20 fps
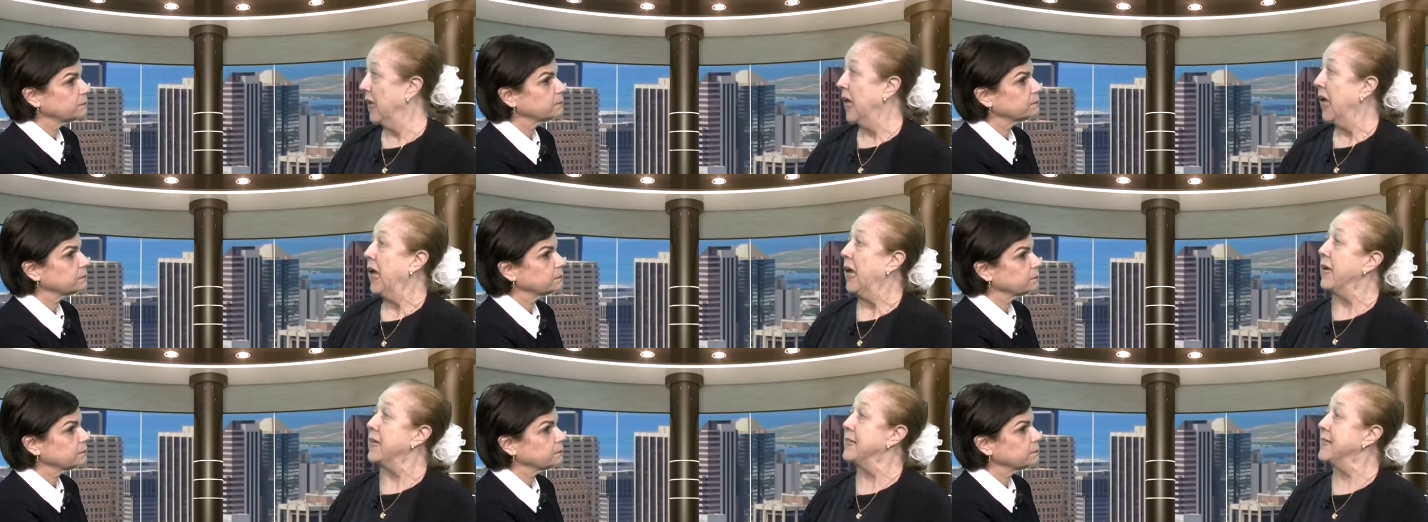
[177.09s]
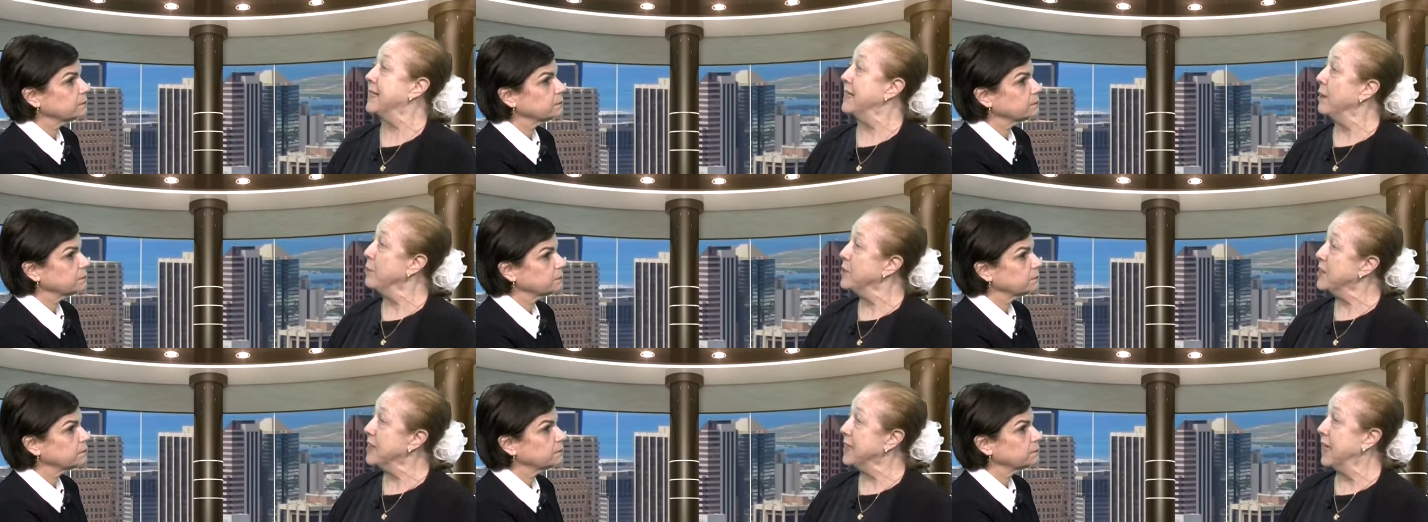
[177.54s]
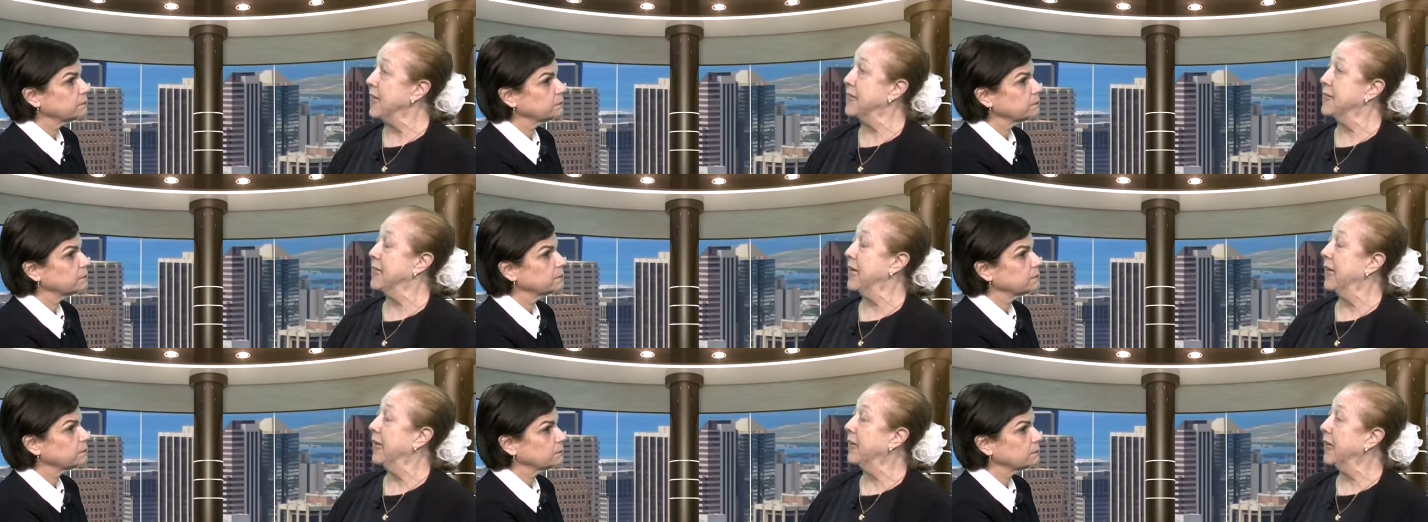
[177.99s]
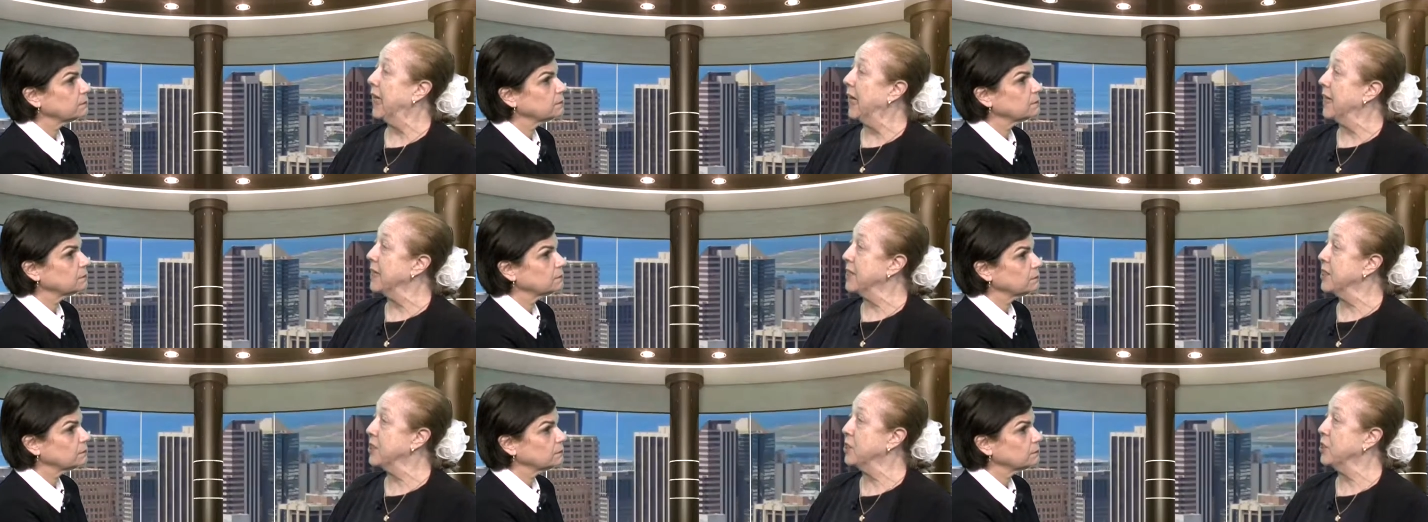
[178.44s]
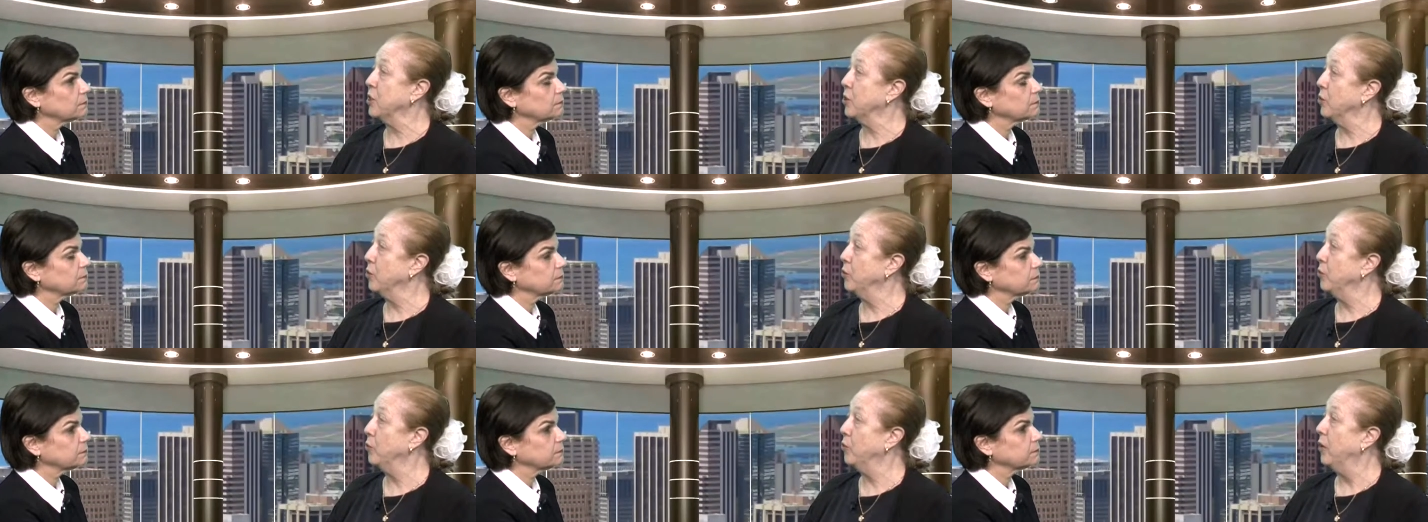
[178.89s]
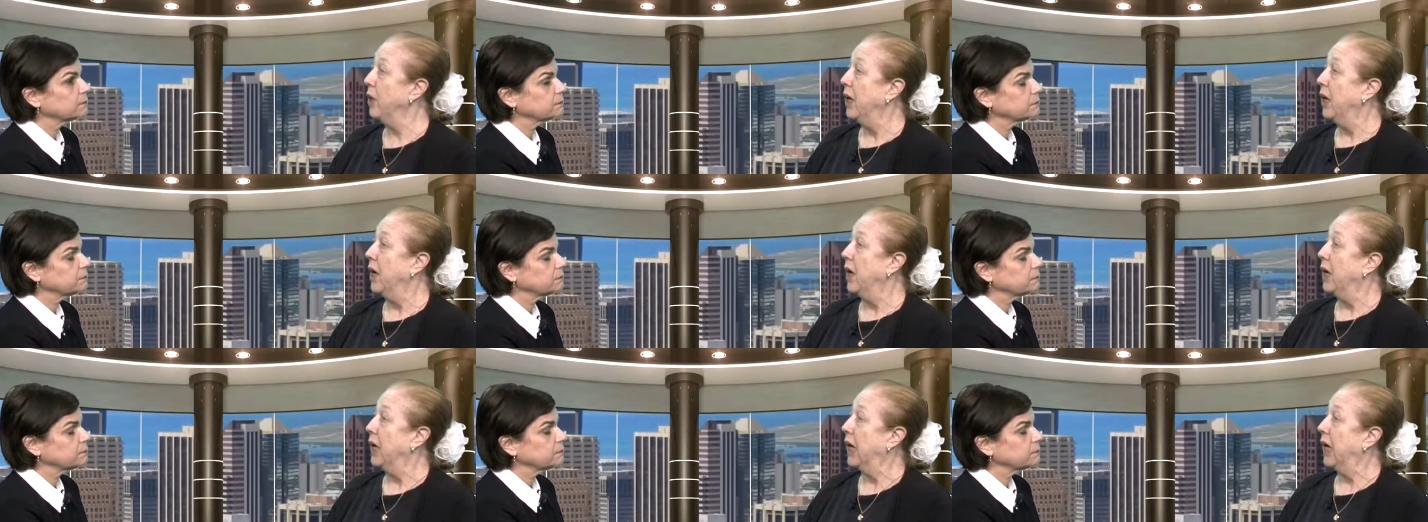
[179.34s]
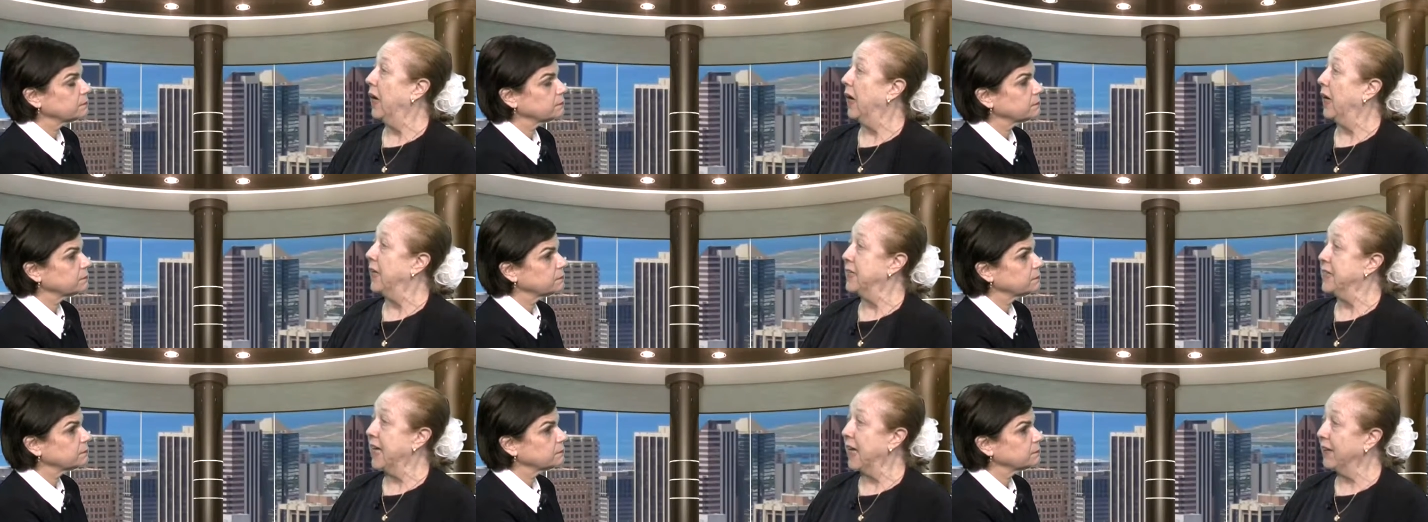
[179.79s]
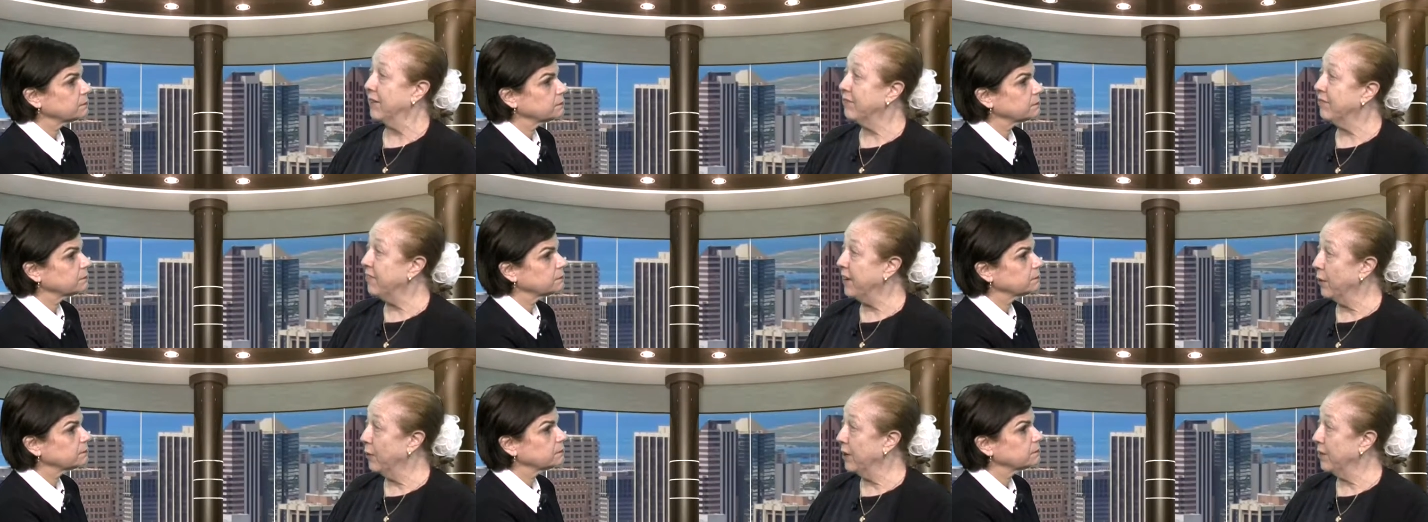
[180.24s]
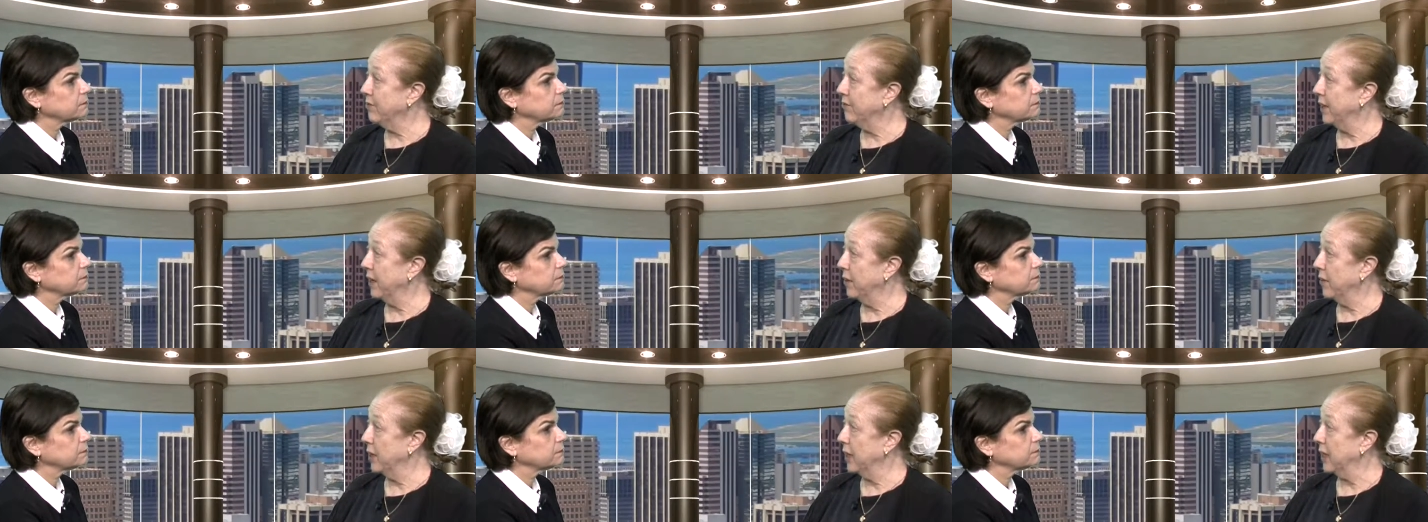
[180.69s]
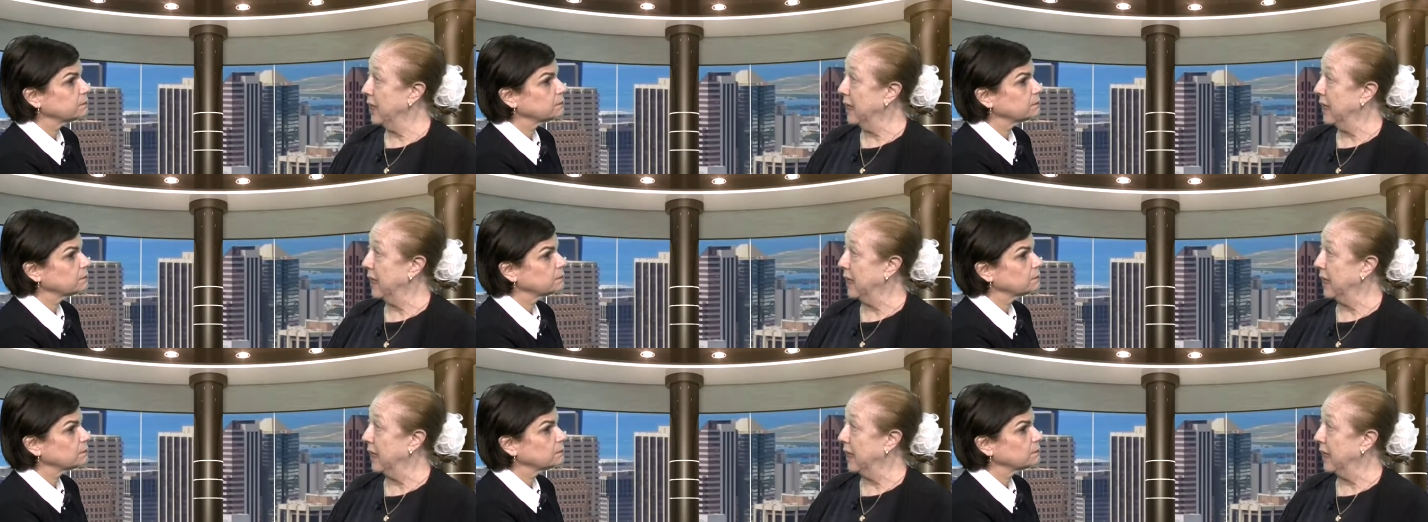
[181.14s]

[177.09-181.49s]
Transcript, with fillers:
Speaker 1: In some states, unless you take very, very